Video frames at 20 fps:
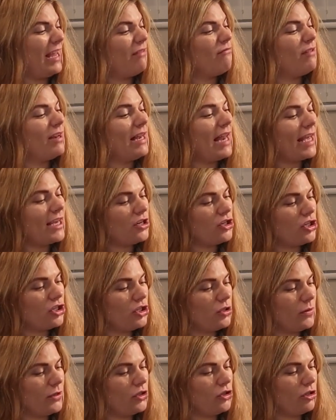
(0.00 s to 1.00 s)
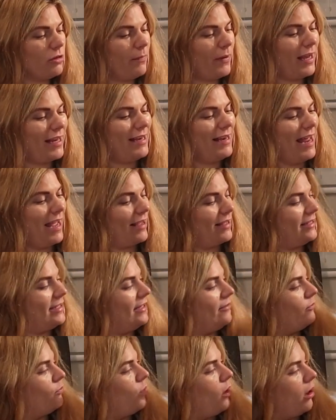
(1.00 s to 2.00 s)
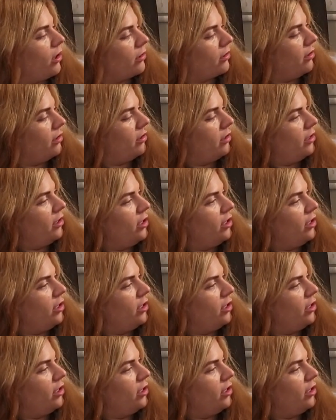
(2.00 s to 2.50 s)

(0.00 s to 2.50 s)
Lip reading: in relation to each other by -1.